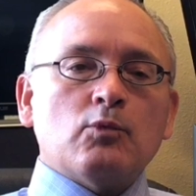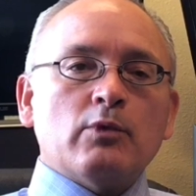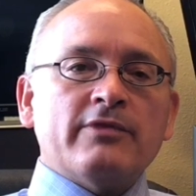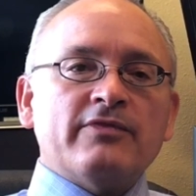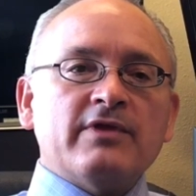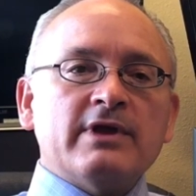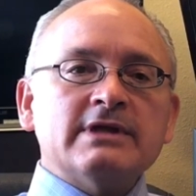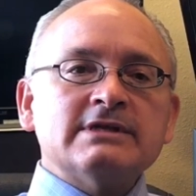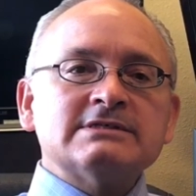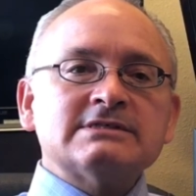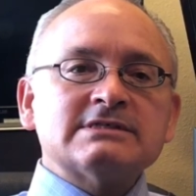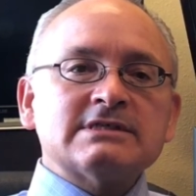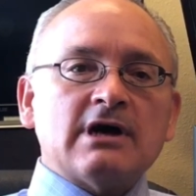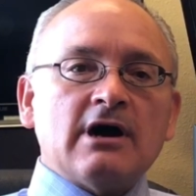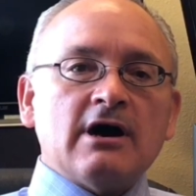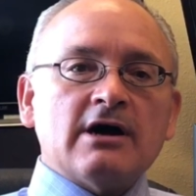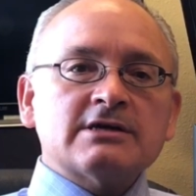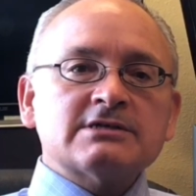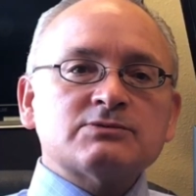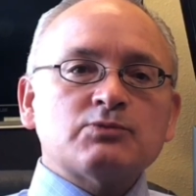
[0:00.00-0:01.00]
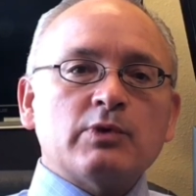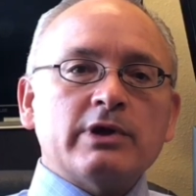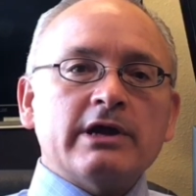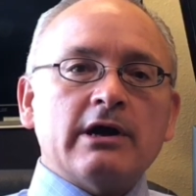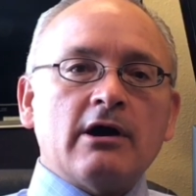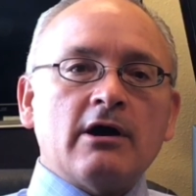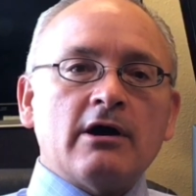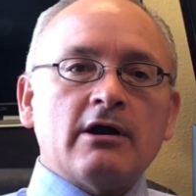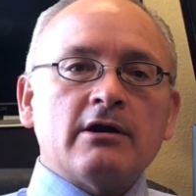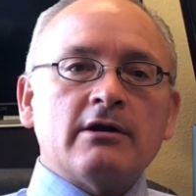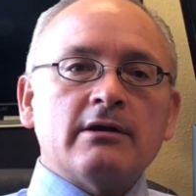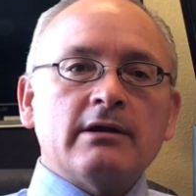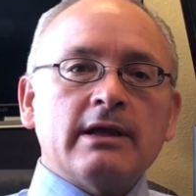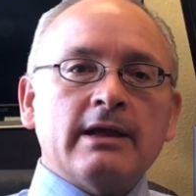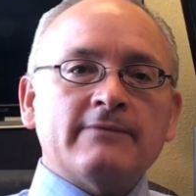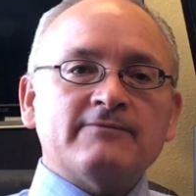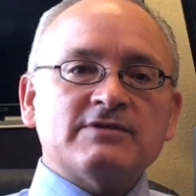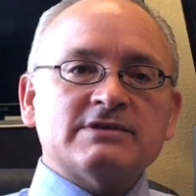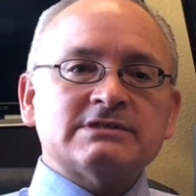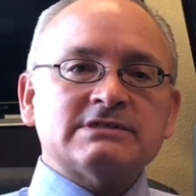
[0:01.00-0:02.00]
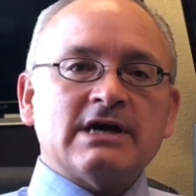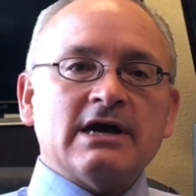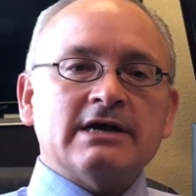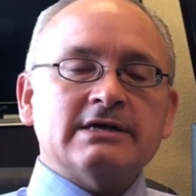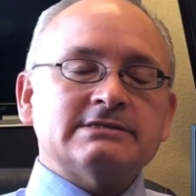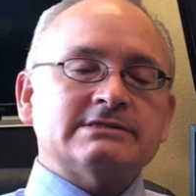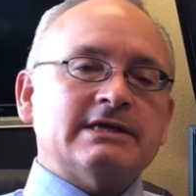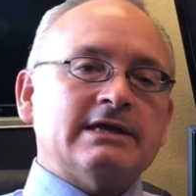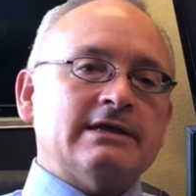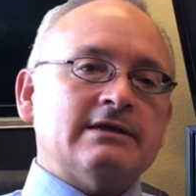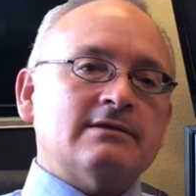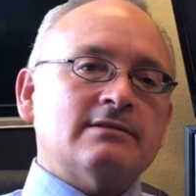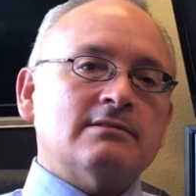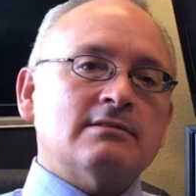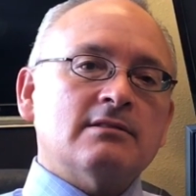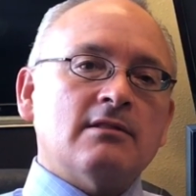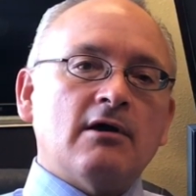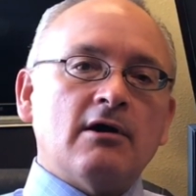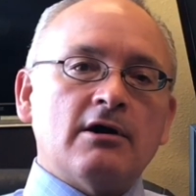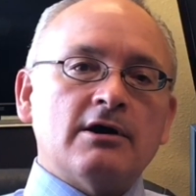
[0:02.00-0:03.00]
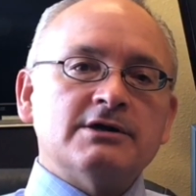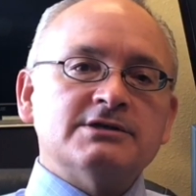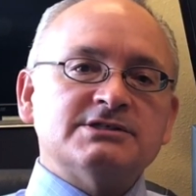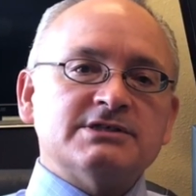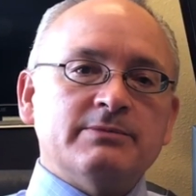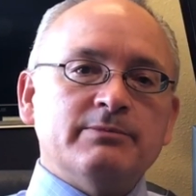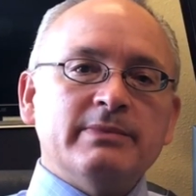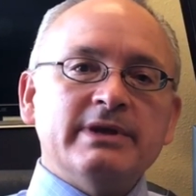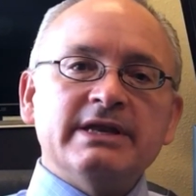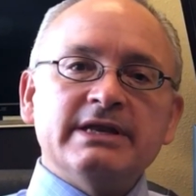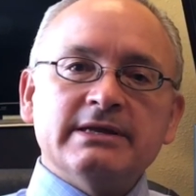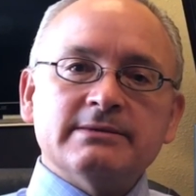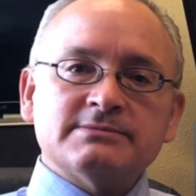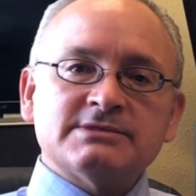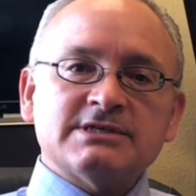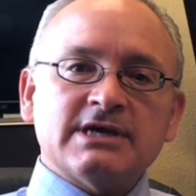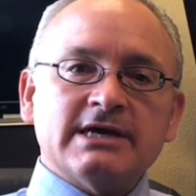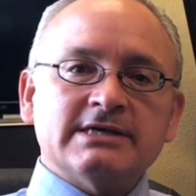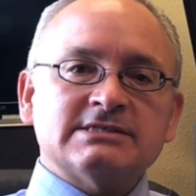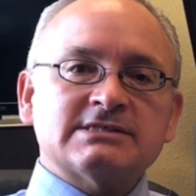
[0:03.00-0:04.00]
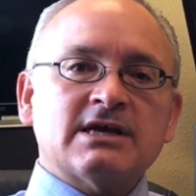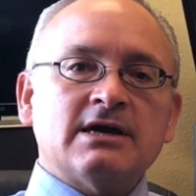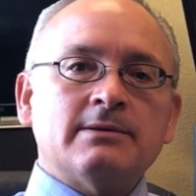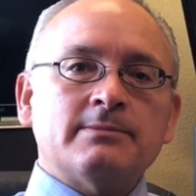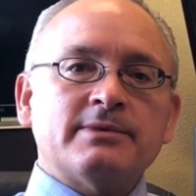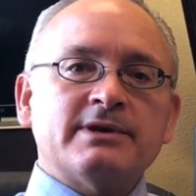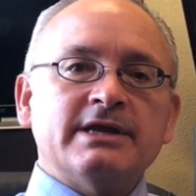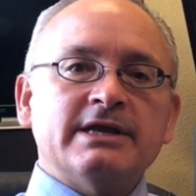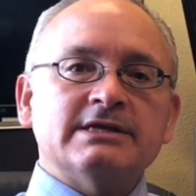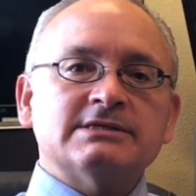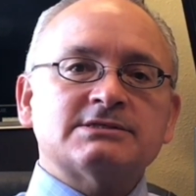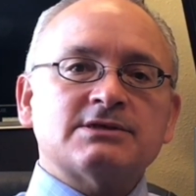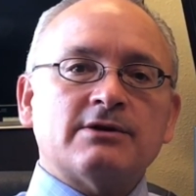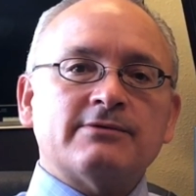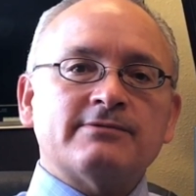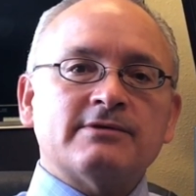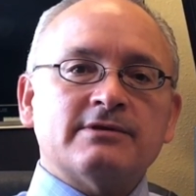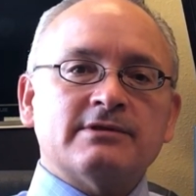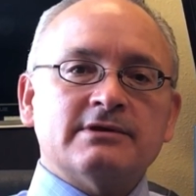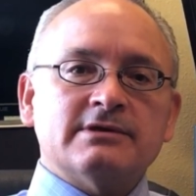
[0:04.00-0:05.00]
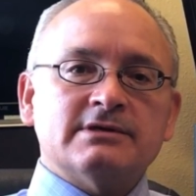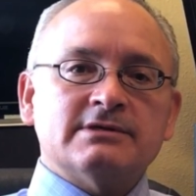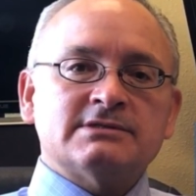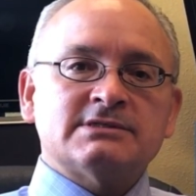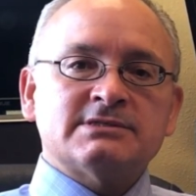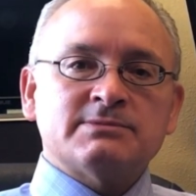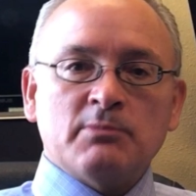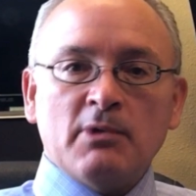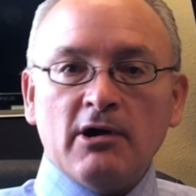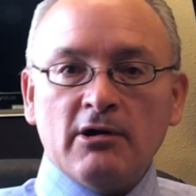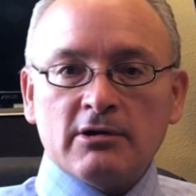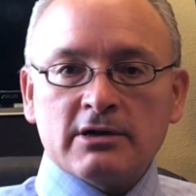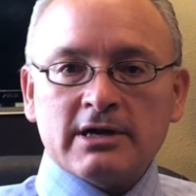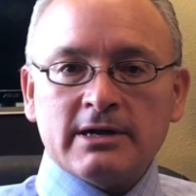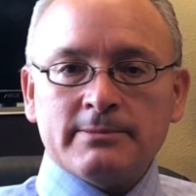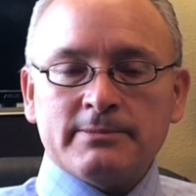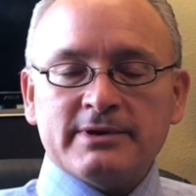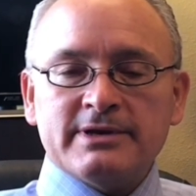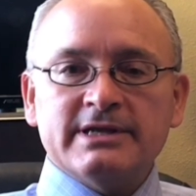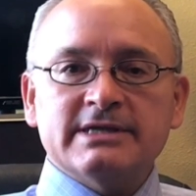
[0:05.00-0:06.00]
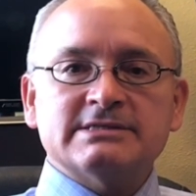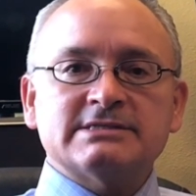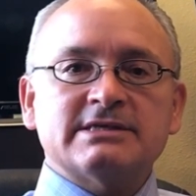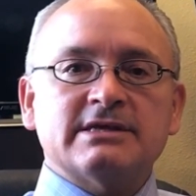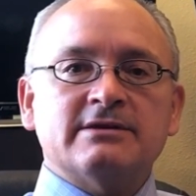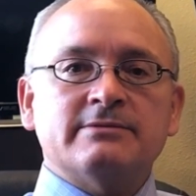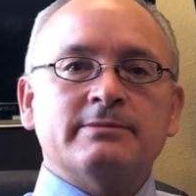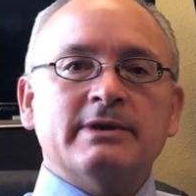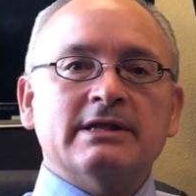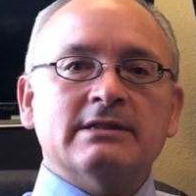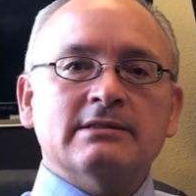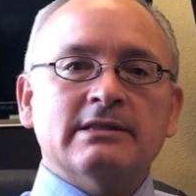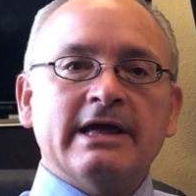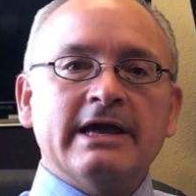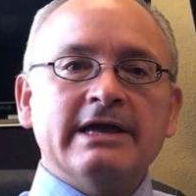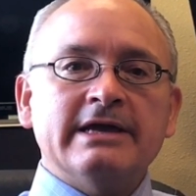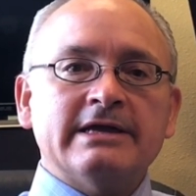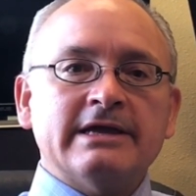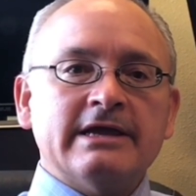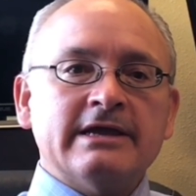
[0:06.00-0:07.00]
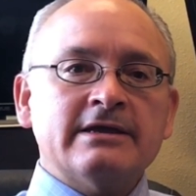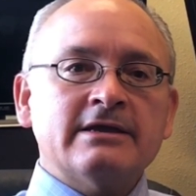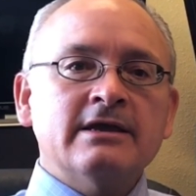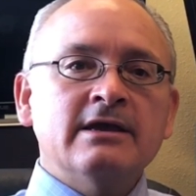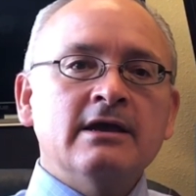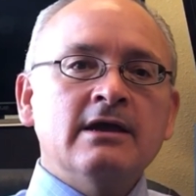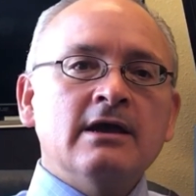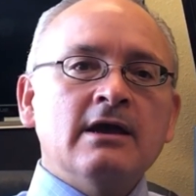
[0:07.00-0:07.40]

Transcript: Within stocks, we are emphasizing large and medium-sized companies over the small companies that have been lagging.